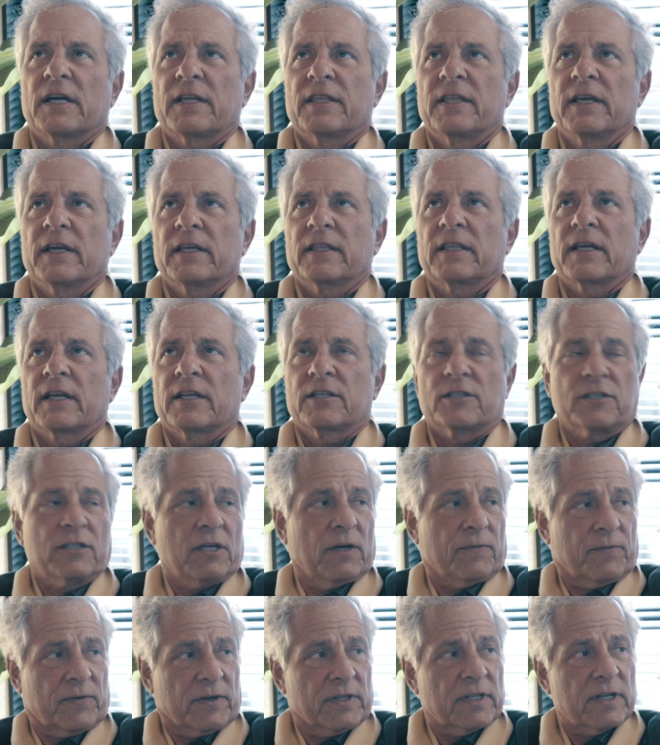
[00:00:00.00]
I think that it's
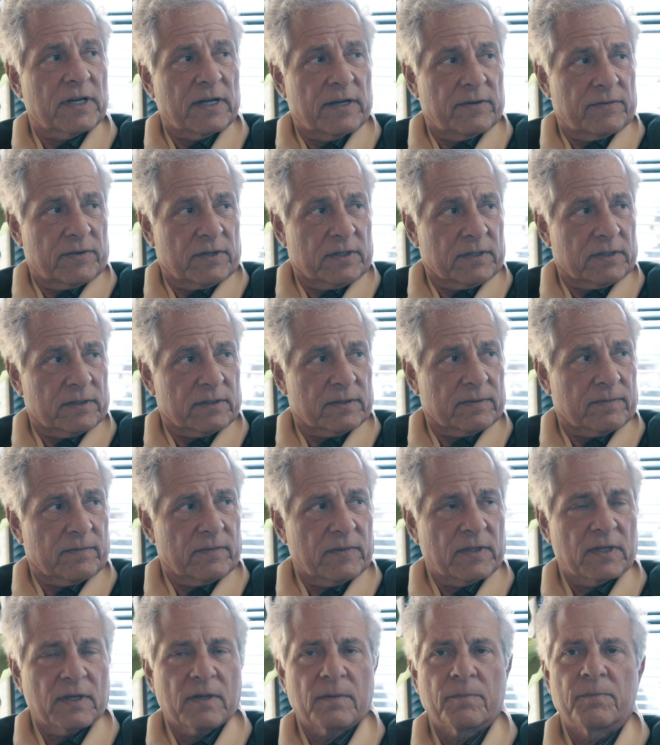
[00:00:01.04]
tougher than ever
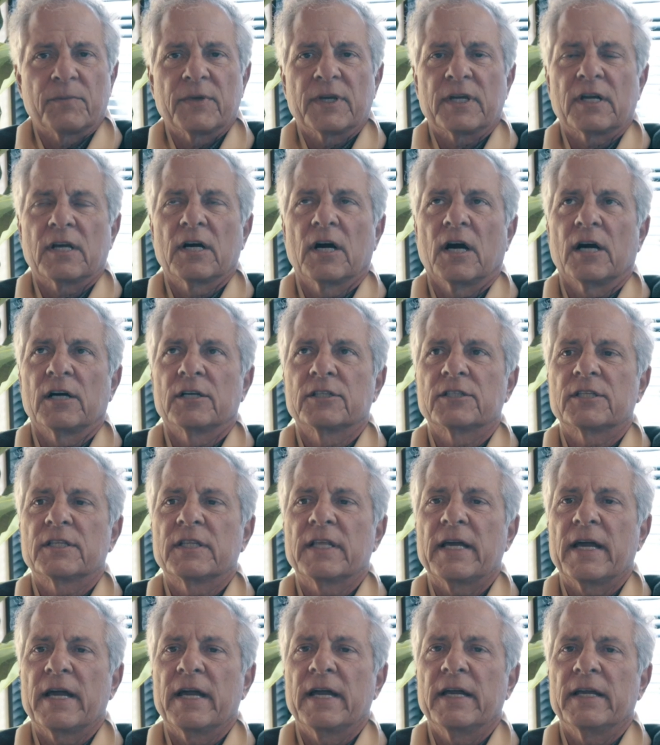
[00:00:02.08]
because
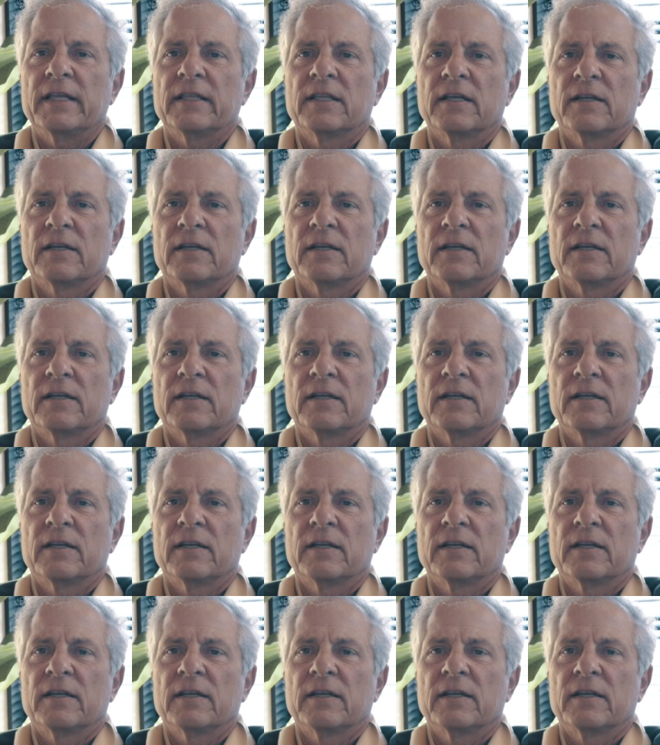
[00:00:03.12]
the